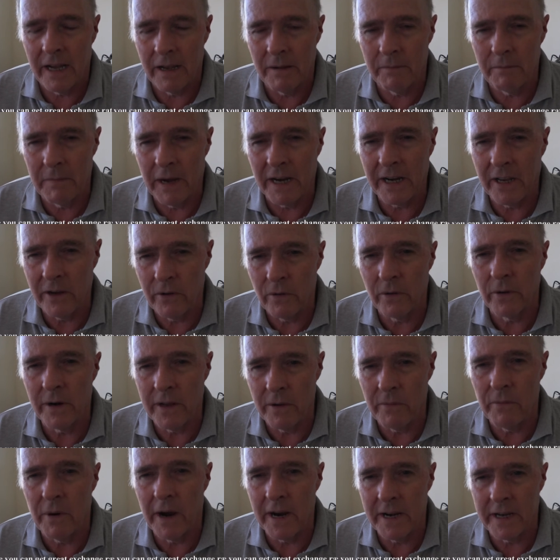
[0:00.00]
money already
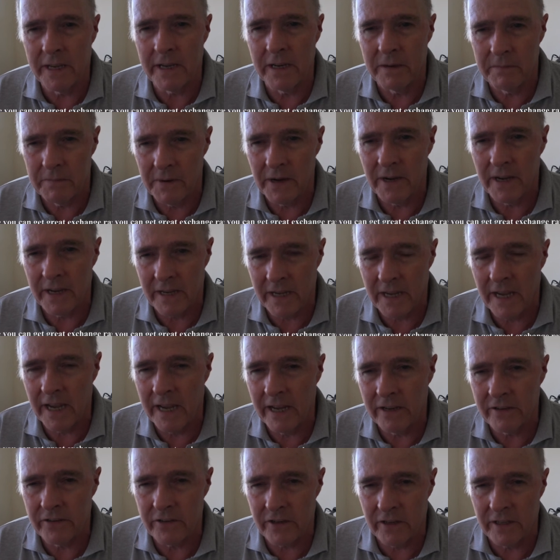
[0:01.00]
waiting in my
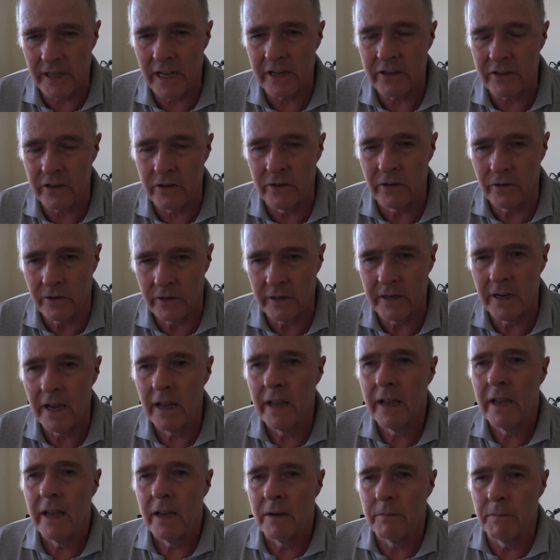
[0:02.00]
account, so that's good.
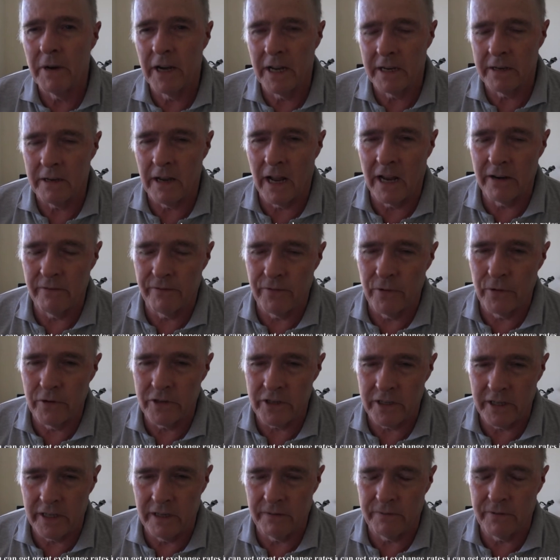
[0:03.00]
But
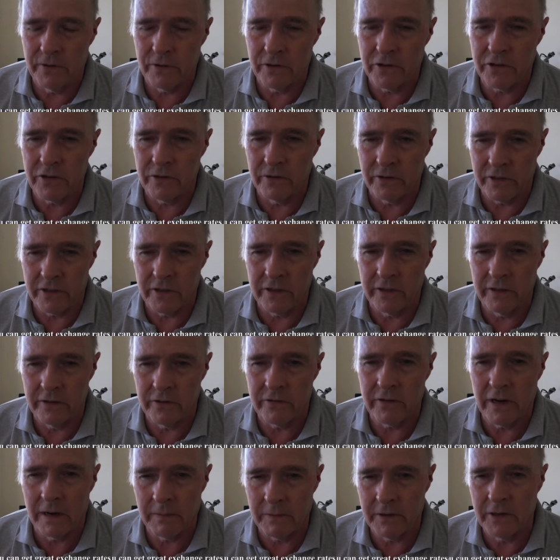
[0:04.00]
unfortunately, if you're a short-term
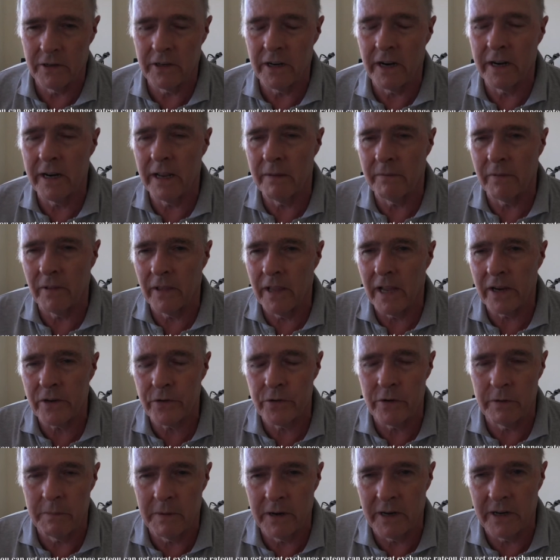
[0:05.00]
traveller, you don't have the
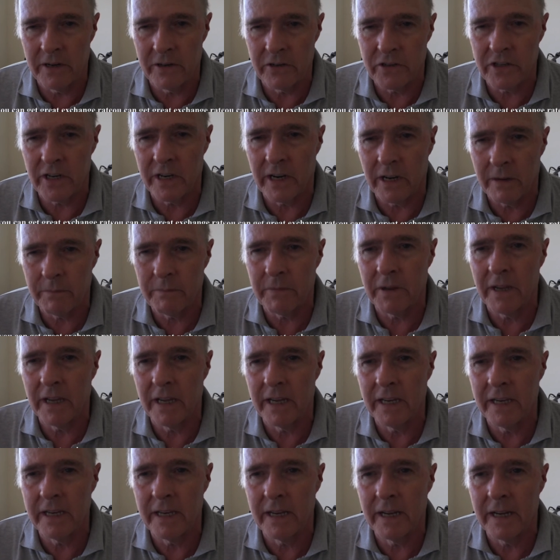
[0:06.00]
luxury of being able to set up
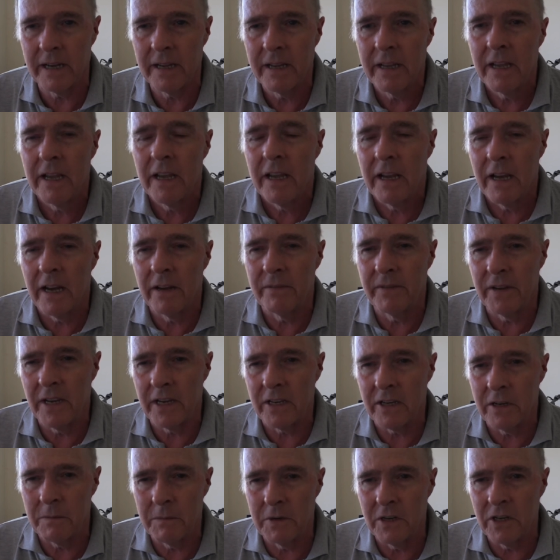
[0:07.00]
a
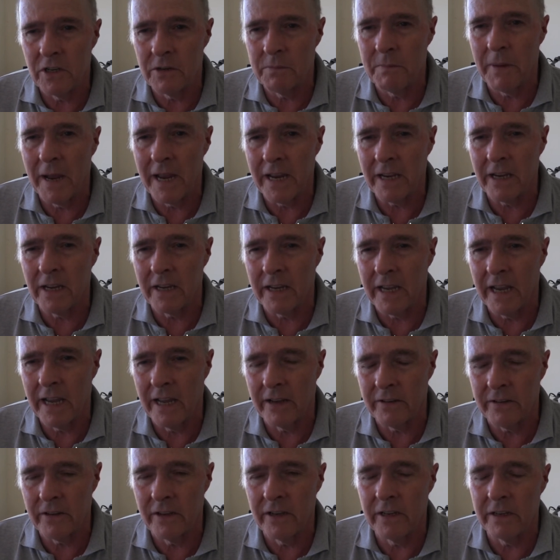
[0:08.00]
Vietnamese bank
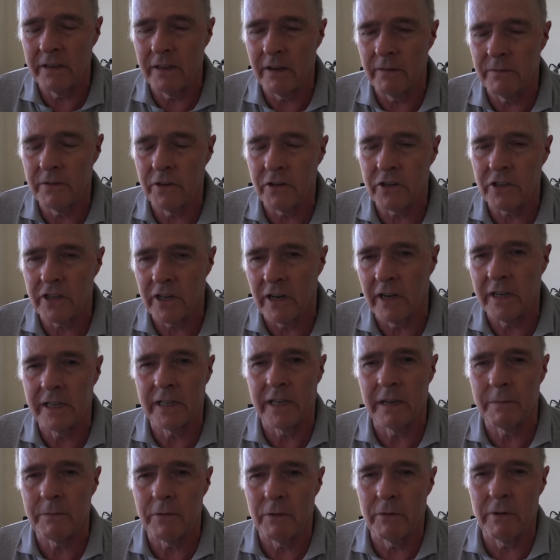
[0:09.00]
account. They've just
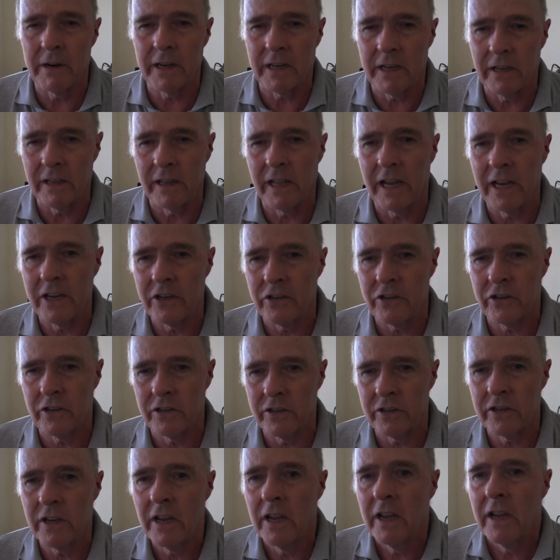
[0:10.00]
tightened up the
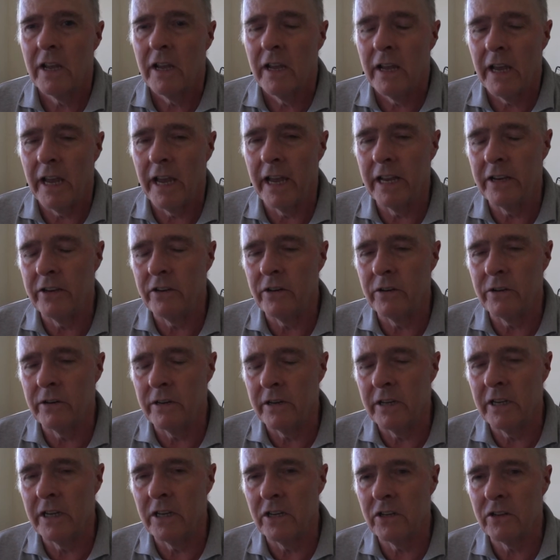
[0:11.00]
regulations, and you'd
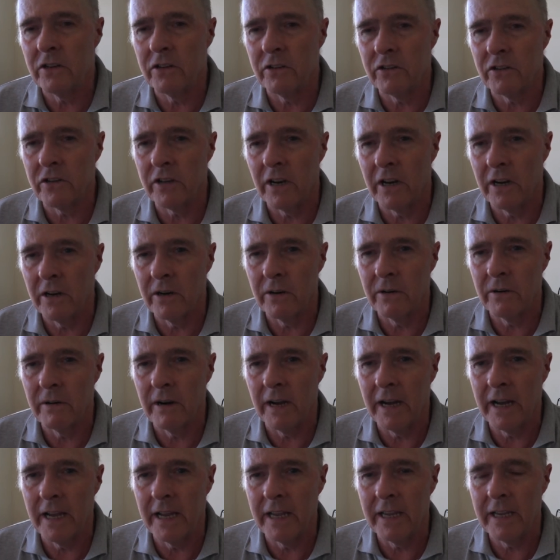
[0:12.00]
need to show
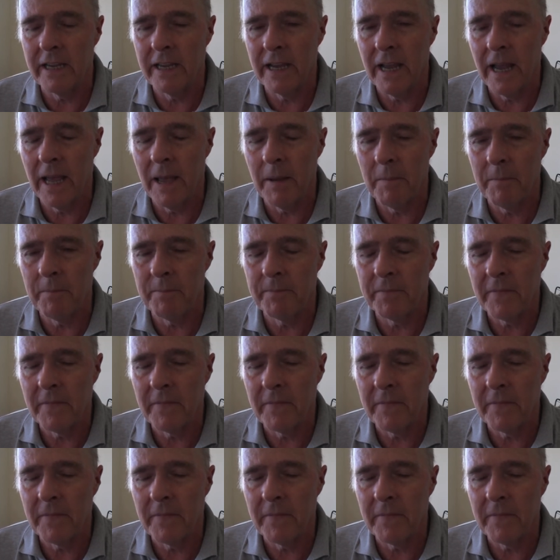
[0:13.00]
a